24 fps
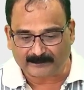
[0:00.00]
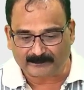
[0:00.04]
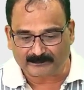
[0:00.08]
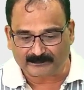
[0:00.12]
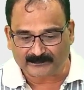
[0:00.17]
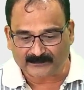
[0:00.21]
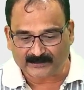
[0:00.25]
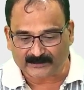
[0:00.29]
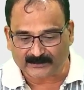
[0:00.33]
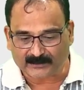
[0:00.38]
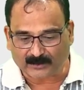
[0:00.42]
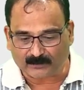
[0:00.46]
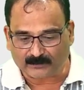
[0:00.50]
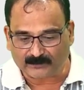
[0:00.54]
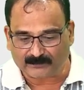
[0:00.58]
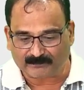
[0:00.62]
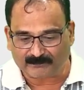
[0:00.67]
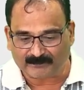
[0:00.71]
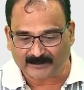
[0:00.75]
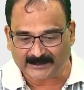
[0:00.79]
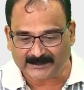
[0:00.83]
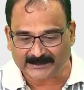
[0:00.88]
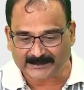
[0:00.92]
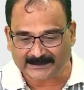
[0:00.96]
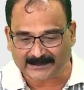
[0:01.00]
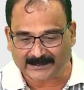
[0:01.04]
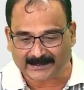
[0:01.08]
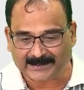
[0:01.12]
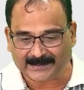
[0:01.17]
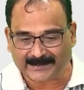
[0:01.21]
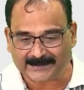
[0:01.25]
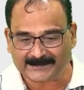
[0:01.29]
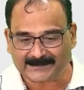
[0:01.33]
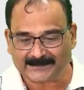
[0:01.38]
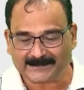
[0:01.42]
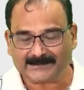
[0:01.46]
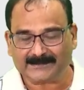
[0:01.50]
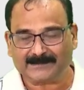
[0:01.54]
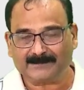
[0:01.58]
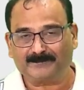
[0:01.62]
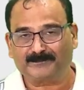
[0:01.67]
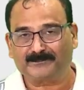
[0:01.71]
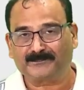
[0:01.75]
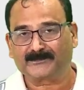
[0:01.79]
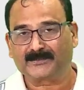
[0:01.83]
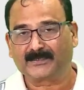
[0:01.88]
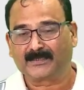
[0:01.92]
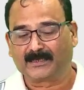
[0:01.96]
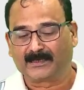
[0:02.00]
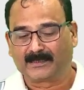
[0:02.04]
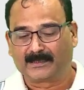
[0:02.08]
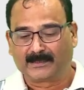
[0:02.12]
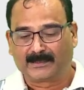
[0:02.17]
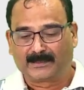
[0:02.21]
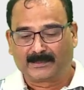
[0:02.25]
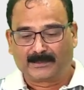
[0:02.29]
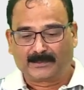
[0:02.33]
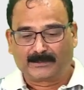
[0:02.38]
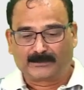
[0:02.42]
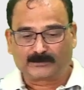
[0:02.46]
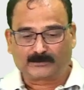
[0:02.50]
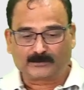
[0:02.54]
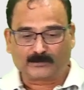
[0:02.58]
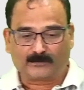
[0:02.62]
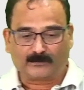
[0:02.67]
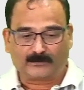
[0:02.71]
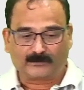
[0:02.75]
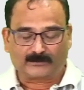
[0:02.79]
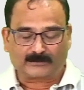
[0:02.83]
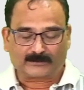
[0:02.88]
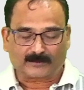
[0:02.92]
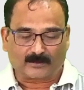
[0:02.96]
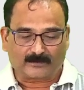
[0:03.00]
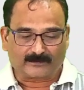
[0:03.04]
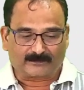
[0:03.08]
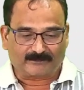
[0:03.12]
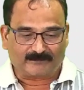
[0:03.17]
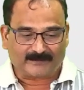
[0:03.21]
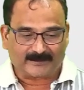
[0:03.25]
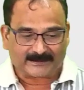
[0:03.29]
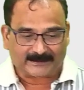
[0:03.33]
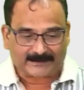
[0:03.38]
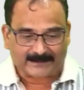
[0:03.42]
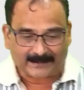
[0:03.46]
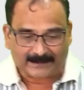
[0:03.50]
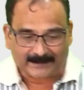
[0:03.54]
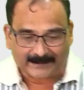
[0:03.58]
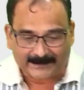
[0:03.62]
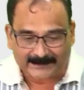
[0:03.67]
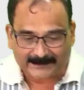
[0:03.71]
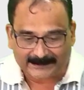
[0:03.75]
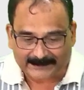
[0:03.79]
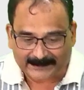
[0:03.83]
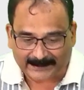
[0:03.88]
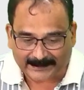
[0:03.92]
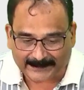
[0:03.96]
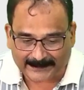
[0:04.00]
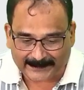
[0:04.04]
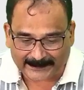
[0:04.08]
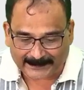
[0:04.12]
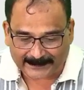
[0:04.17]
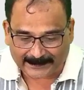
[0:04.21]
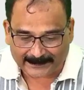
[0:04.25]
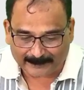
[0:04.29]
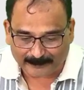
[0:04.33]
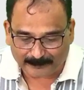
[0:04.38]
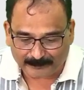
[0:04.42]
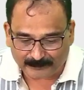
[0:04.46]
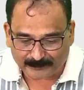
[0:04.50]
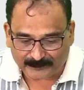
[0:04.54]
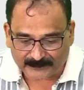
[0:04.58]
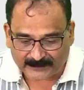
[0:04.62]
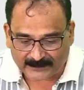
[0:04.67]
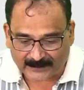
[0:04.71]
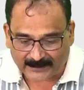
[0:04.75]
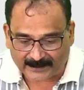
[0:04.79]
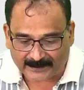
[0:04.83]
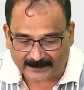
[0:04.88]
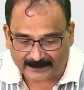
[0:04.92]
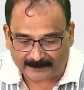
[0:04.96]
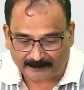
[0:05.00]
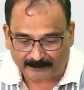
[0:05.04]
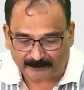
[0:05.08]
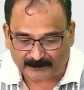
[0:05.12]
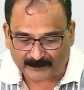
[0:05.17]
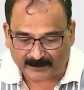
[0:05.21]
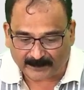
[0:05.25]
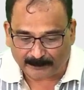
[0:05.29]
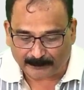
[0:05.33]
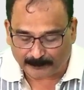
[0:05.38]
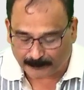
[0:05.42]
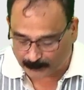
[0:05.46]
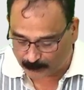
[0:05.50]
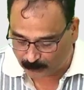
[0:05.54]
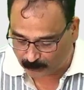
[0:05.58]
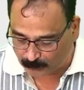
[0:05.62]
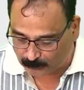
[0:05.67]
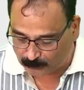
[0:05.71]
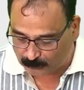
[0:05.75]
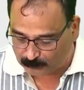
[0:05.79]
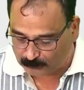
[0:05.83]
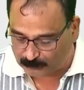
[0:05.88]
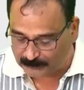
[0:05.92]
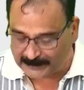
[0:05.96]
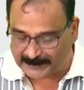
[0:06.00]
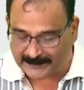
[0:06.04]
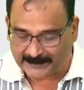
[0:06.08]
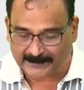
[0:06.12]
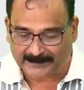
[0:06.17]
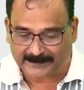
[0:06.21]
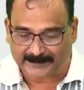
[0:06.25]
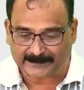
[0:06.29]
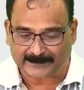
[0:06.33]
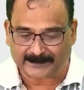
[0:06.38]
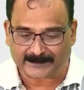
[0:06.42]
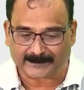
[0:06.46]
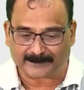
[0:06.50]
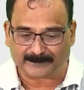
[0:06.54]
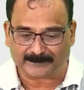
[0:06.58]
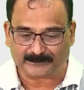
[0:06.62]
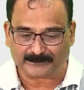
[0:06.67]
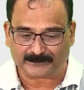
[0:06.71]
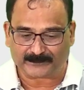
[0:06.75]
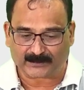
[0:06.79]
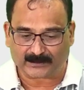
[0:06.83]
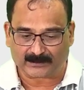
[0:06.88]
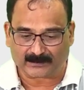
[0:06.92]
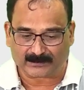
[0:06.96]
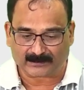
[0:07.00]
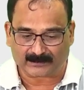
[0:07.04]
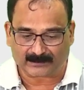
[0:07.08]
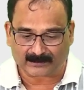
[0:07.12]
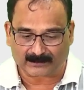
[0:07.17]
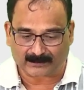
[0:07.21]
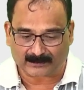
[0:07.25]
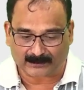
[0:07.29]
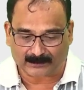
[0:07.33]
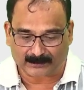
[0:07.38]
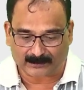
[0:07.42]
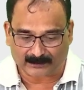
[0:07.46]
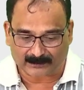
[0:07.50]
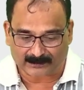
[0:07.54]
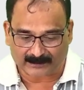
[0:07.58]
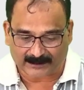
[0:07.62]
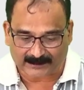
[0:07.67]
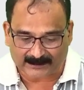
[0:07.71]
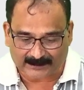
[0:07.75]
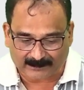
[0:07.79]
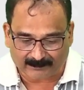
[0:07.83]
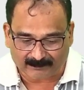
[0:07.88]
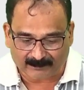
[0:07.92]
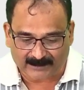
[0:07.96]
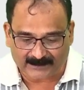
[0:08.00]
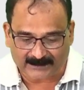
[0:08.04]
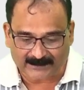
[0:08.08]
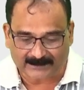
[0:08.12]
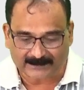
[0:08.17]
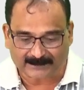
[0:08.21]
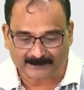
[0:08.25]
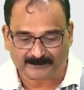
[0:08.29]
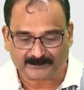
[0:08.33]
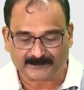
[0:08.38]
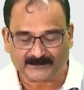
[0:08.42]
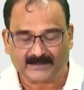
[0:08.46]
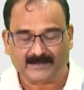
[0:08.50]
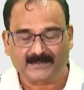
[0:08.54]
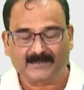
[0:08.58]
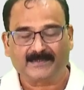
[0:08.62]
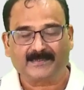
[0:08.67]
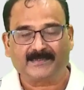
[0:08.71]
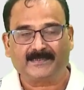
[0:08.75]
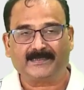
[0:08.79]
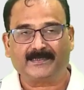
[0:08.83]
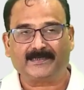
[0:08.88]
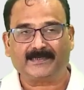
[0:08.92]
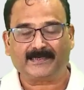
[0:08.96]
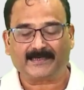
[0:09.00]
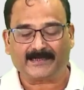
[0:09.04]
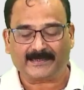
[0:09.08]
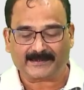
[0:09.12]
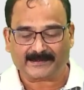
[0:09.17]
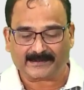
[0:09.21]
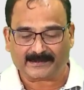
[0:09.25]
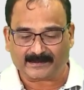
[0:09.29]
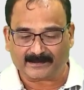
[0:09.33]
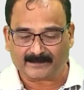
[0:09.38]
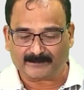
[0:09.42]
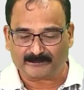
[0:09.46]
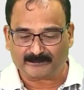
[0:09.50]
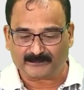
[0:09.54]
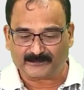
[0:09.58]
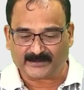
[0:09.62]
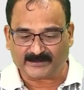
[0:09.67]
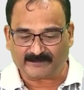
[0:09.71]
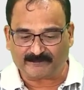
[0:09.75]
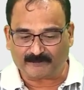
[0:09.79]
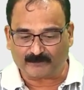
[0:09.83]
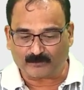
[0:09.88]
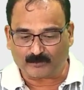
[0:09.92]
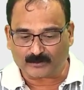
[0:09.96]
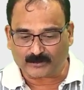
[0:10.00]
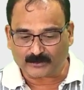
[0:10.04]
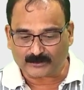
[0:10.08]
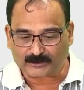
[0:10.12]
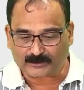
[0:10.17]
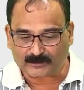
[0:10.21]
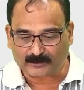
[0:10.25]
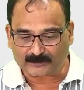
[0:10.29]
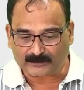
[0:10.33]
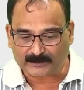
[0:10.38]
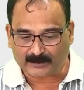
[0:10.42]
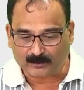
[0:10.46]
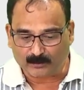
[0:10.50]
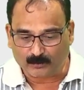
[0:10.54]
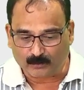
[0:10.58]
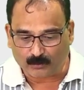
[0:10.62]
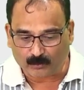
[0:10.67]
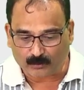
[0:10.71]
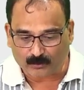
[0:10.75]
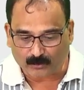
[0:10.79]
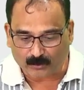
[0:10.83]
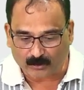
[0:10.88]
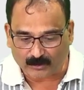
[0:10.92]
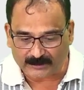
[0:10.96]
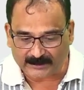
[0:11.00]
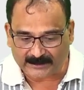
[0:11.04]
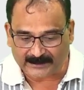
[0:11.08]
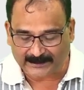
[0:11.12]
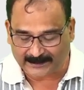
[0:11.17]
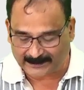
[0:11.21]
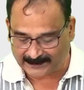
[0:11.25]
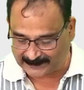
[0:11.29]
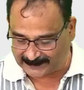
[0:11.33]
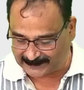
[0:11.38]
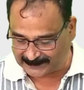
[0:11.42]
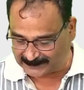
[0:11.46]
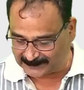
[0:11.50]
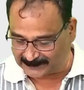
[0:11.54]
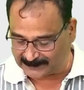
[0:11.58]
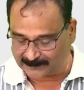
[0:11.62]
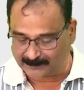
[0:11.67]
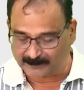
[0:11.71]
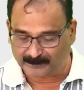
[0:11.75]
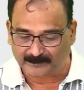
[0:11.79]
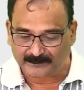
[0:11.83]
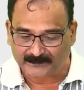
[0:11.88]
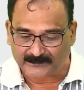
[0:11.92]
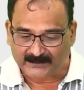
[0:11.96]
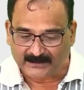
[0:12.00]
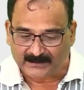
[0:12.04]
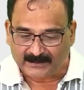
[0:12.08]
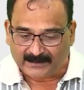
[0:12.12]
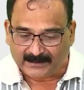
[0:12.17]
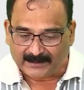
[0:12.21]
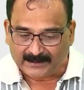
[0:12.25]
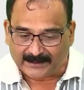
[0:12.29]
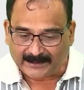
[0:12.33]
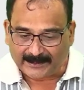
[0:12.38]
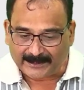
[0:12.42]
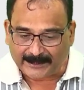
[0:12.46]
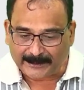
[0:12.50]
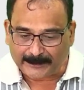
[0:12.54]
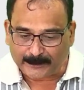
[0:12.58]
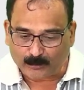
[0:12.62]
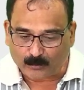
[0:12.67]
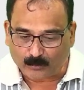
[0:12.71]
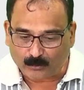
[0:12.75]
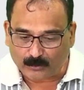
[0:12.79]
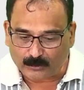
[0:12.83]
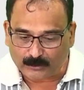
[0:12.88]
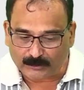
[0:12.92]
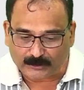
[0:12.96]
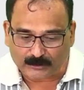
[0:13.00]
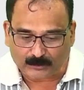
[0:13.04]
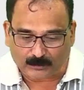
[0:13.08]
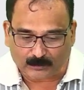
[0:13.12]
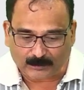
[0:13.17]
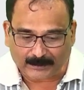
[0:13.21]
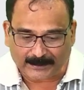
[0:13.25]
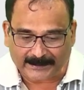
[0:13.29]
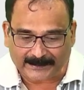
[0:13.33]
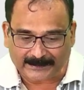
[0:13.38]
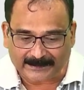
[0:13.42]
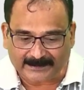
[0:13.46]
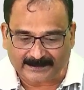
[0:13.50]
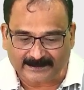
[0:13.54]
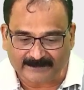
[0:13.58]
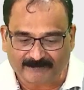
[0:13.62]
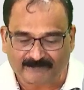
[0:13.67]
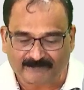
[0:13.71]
Southwest Airlines. So Southwest Airlines, again they are pro to their customers, and they focus on the low cost airlines, and also like if